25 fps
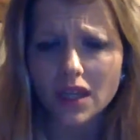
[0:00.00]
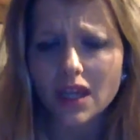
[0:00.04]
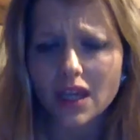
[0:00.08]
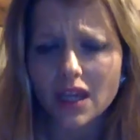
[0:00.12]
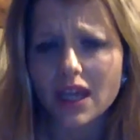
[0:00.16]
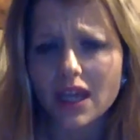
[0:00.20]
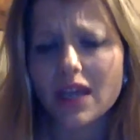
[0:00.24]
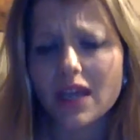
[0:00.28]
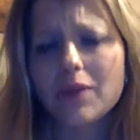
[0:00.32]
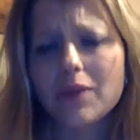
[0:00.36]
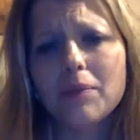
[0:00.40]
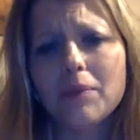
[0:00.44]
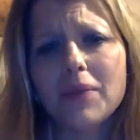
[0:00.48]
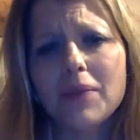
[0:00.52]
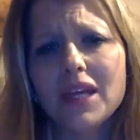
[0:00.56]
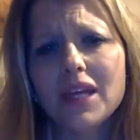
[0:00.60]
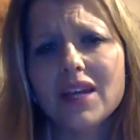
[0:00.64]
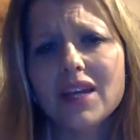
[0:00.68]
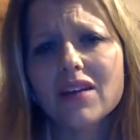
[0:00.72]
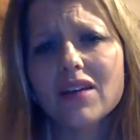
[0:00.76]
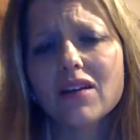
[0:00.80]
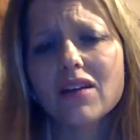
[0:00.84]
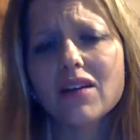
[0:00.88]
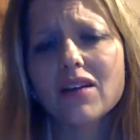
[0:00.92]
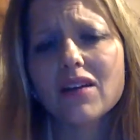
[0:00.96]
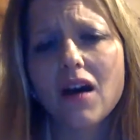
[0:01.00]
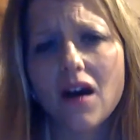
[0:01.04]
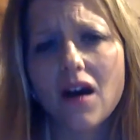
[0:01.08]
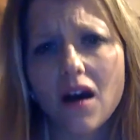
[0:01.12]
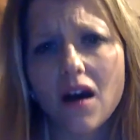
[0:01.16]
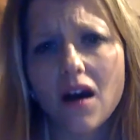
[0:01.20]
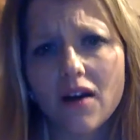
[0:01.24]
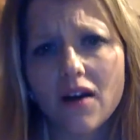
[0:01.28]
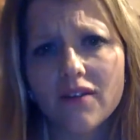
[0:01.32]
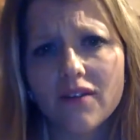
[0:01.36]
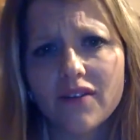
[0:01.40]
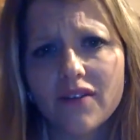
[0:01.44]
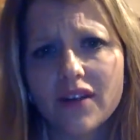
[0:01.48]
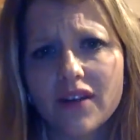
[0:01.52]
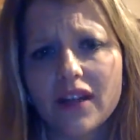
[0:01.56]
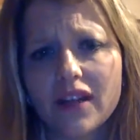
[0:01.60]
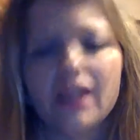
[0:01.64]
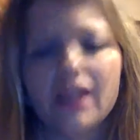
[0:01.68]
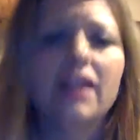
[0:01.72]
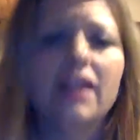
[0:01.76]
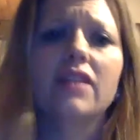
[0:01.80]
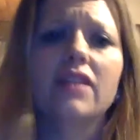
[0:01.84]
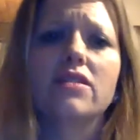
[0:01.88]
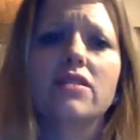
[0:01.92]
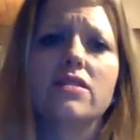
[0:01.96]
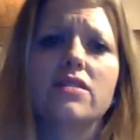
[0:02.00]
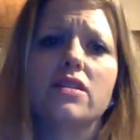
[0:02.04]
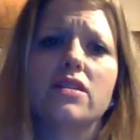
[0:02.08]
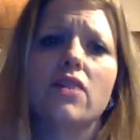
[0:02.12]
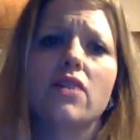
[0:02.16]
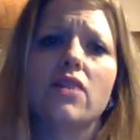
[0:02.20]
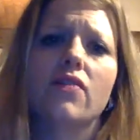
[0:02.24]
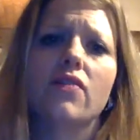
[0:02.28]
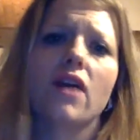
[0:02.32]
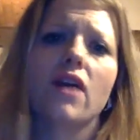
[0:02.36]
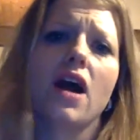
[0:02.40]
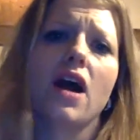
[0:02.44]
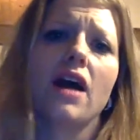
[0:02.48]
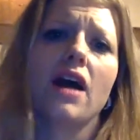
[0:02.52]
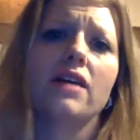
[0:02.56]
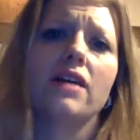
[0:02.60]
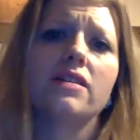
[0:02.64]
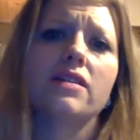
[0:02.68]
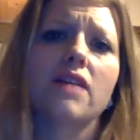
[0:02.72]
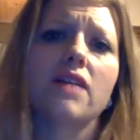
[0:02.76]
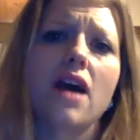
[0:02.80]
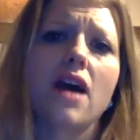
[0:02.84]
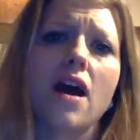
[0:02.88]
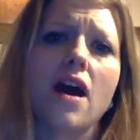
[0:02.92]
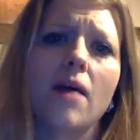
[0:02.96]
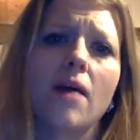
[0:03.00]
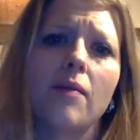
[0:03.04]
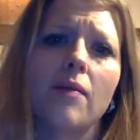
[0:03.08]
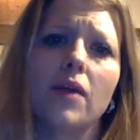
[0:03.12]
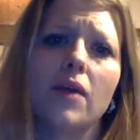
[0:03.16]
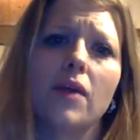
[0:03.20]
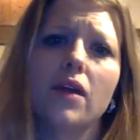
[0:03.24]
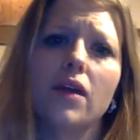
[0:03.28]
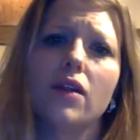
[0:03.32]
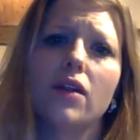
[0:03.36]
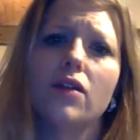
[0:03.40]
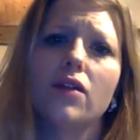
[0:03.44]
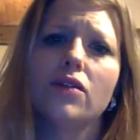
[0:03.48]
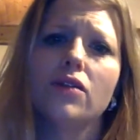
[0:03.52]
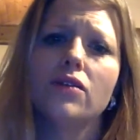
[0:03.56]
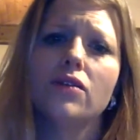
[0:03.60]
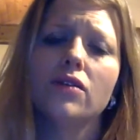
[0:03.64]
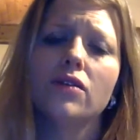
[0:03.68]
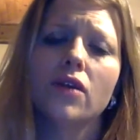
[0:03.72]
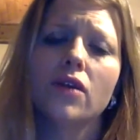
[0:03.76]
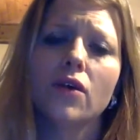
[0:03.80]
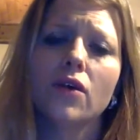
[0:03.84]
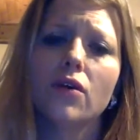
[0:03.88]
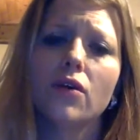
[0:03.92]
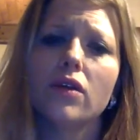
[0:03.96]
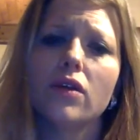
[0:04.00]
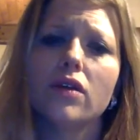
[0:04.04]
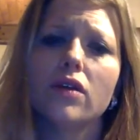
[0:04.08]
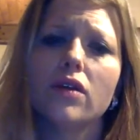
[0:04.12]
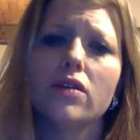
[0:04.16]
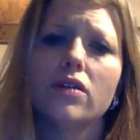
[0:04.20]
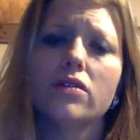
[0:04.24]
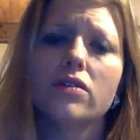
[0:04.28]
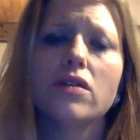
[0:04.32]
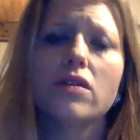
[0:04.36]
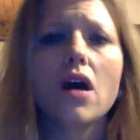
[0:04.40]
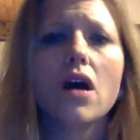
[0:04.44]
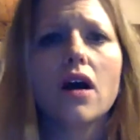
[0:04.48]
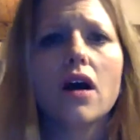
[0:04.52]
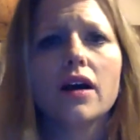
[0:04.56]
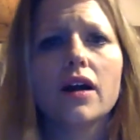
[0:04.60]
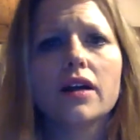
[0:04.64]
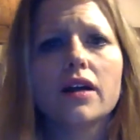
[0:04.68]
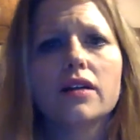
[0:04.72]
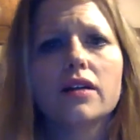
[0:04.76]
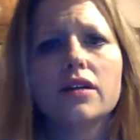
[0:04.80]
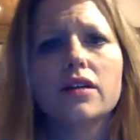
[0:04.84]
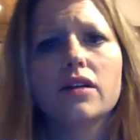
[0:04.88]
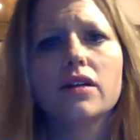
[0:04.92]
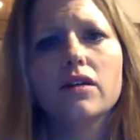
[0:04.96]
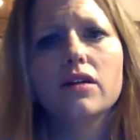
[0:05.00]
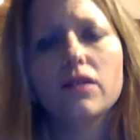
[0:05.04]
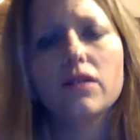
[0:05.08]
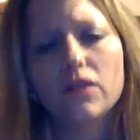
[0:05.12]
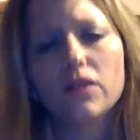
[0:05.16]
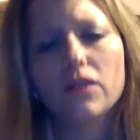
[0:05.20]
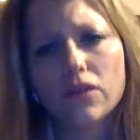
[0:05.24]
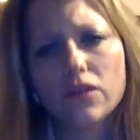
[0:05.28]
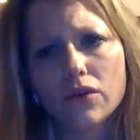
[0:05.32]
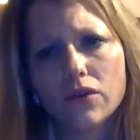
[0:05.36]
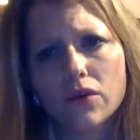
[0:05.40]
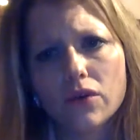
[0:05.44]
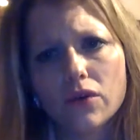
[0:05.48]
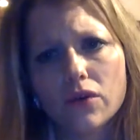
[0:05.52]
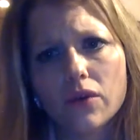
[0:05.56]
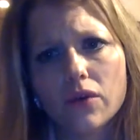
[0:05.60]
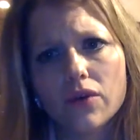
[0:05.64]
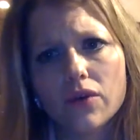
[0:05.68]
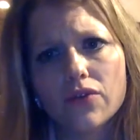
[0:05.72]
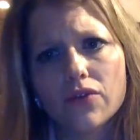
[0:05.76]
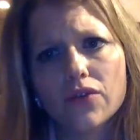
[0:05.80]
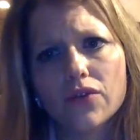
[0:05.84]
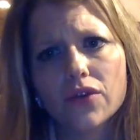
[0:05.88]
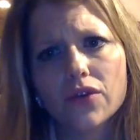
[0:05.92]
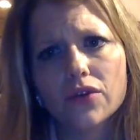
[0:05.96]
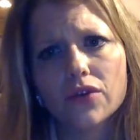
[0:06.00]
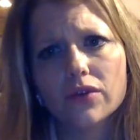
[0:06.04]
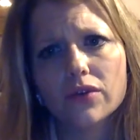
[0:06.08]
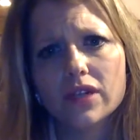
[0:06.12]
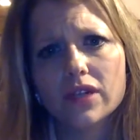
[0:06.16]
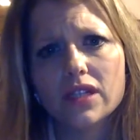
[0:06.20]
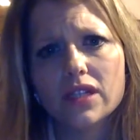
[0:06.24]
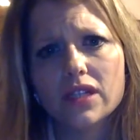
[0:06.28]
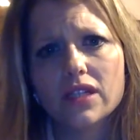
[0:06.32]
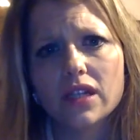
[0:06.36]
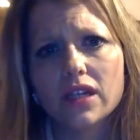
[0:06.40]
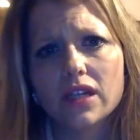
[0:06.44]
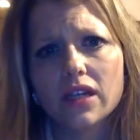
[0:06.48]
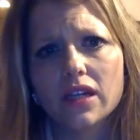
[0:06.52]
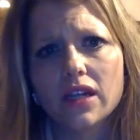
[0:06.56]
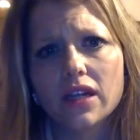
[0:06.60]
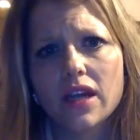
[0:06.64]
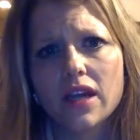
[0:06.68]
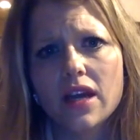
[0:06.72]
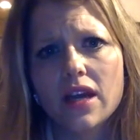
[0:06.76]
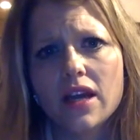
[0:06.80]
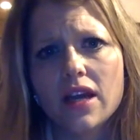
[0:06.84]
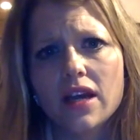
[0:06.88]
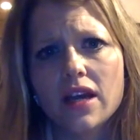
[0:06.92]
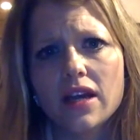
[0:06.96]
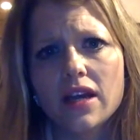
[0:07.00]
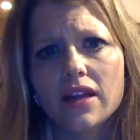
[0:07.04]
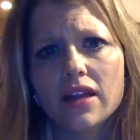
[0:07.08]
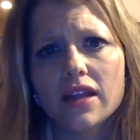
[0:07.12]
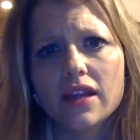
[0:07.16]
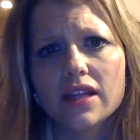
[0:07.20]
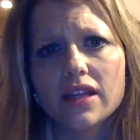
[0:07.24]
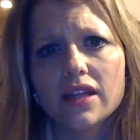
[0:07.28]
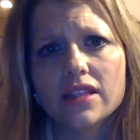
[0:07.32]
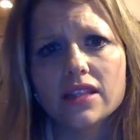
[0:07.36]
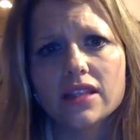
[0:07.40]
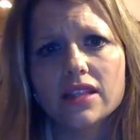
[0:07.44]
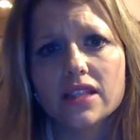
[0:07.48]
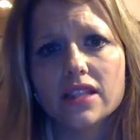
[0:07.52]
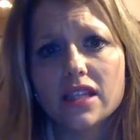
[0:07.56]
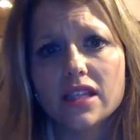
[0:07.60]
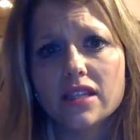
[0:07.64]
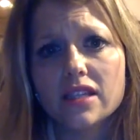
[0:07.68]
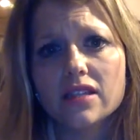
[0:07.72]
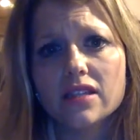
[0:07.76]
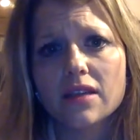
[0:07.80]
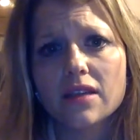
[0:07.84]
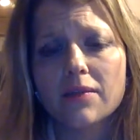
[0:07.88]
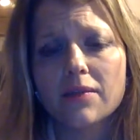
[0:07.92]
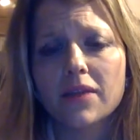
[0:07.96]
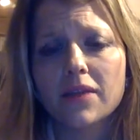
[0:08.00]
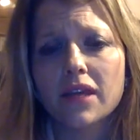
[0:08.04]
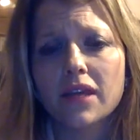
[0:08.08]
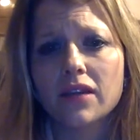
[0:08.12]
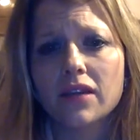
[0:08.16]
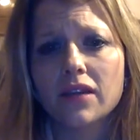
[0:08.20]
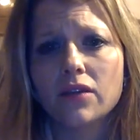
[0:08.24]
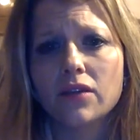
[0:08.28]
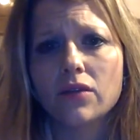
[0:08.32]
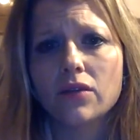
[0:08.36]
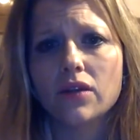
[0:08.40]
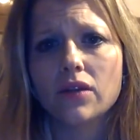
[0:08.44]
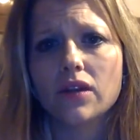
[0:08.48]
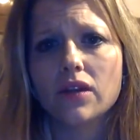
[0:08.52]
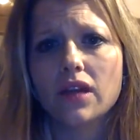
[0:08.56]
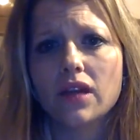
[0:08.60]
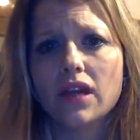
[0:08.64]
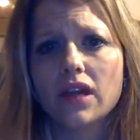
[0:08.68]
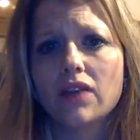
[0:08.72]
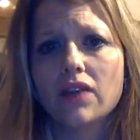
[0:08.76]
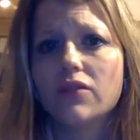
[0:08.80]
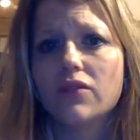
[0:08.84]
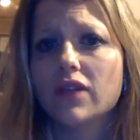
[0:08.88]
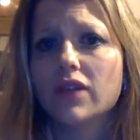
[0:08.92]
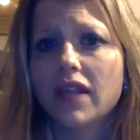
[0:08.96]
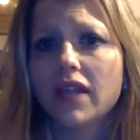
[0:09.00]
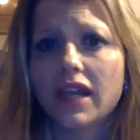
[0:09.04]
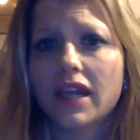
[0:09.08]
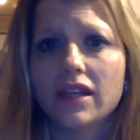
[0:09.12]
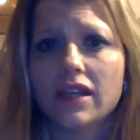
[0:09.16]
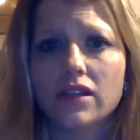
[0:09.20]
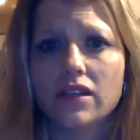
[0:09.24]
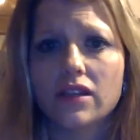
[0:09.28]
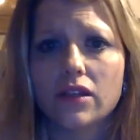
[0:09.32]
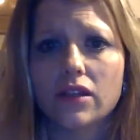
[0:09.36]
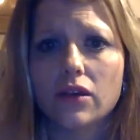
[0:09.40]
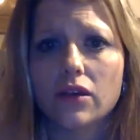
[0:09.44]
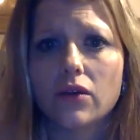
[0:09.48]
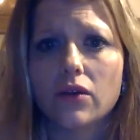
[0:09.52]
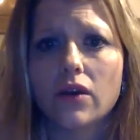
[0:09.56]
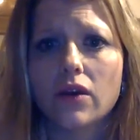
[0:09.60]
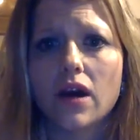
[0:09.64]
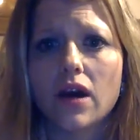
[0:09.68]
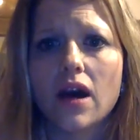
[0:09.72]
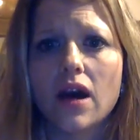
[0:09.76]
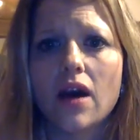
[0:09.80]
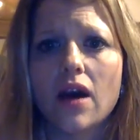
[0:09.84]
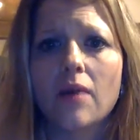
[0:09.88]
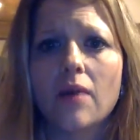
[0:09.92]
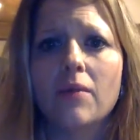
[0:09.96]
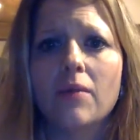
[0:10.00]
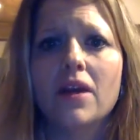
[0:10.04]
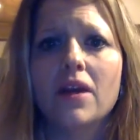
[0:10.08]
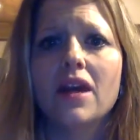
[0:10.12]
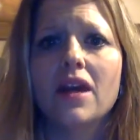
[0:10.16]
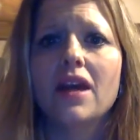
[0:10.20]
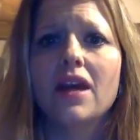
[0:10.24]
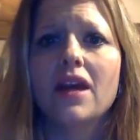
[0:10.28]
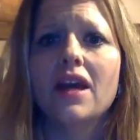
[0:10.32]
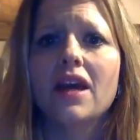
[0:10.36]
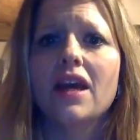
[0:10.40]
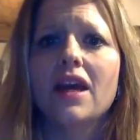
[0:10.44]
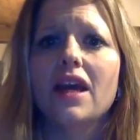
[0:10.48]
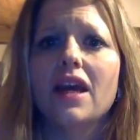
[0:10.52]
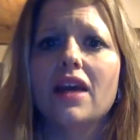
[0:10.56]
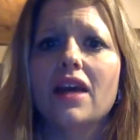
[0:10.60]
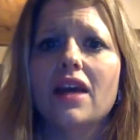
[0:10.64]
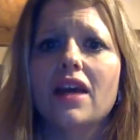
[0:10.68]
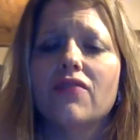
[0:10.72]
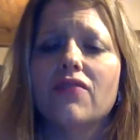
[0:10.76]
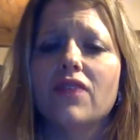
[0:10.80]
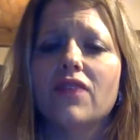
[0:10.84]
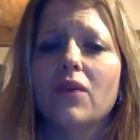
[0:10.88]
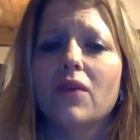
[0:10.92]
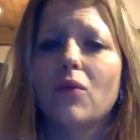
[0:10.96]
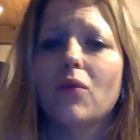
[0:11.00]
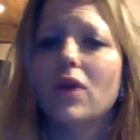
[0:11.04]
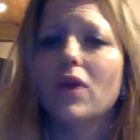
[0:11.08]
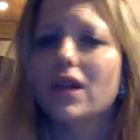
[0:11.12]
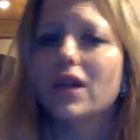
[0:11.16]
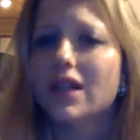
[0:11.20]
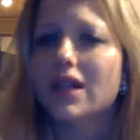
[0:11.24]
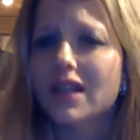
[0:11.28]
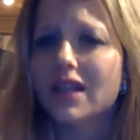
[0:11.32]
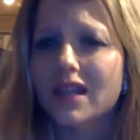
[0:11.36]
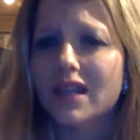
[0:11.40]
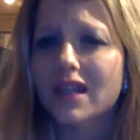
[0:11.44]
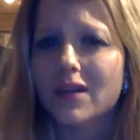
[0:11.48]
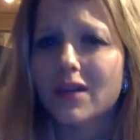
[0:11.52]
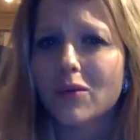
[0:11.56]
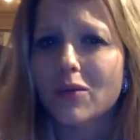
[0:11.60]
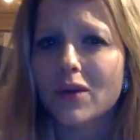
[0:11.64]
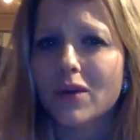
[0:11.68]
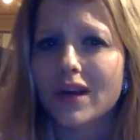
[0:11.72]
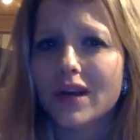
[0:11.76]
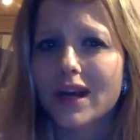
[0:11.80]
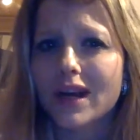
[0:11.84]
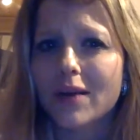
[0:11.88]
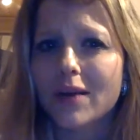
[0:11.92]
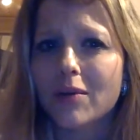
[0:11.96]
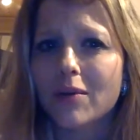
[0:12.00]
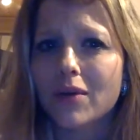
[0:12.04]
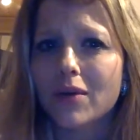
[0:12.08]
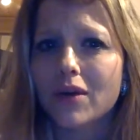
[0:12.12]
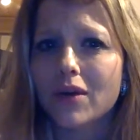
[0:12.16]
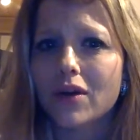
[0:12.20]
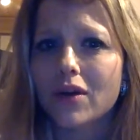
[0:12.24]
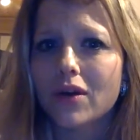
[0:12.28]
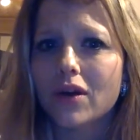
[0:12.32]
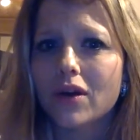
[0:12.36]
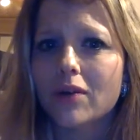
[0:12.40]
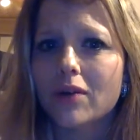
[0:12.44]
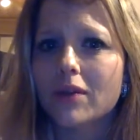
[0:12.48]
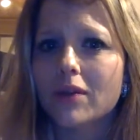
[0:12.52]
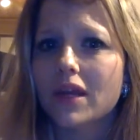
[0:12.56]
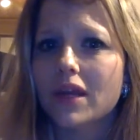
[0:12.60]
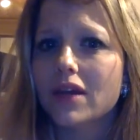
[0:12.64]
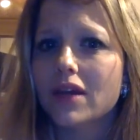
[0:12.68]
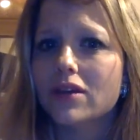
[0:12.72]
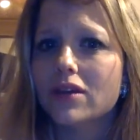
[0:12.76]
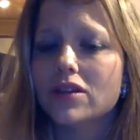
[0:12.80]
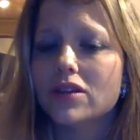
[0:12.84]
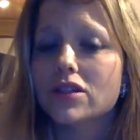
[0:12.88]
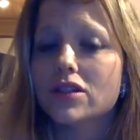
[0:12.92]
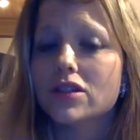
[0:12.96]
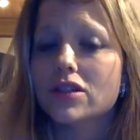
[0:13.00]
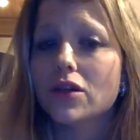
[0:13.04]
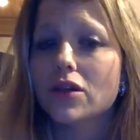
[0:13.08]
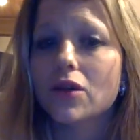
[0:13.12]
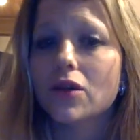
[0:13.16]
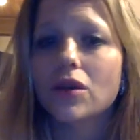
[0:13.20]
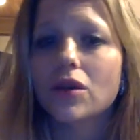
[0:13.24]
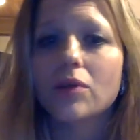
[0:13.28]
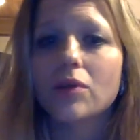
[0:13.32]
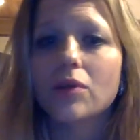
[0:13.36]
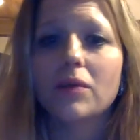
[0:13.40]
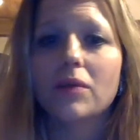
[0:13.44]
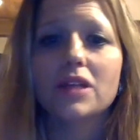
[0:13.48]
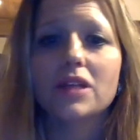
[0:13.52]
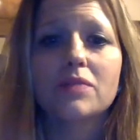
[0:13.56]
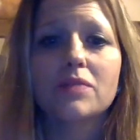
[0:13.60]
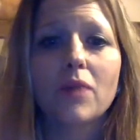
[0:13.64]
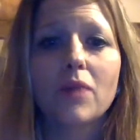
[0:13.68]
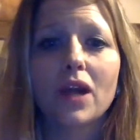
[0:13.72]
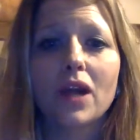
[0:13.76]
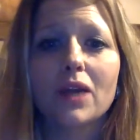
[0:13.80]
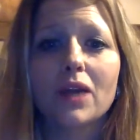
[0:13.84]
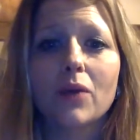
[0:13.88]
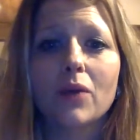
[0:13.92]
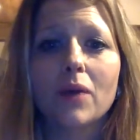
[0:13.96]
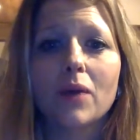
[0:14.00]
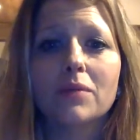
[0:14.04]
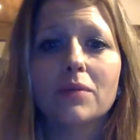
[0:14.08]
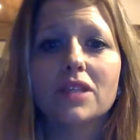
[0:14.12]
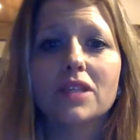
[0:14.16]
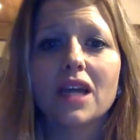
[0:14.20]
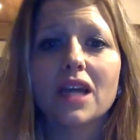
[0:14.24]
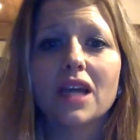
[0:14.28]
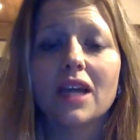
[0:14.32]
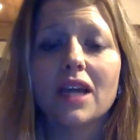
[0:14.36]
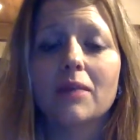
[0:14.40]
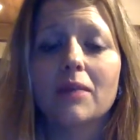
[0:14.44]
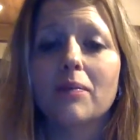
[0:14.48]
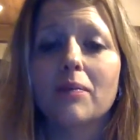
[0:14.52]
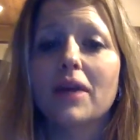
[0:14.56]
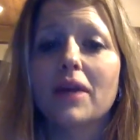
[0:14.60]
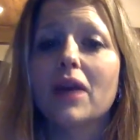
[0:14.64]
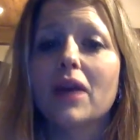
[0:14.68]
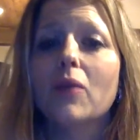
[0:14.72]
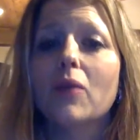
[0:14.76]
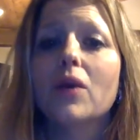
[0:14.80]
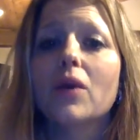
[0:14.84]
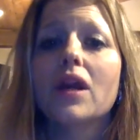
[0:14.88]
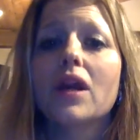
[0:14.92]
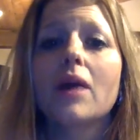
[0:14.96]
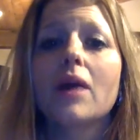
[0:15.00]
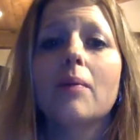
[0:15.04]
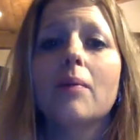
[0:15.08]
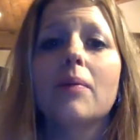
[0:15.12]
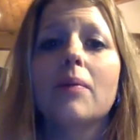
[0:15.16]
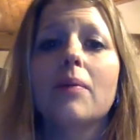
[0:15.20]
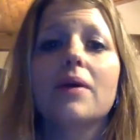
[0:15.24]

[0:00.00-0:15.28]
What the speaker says: And be confident in yourself, guys. Know that they're talking to you for a reason. They see something in you that they can relate to. If they wanted to get a workout program, they could just go to the Beachbody website and pick one up.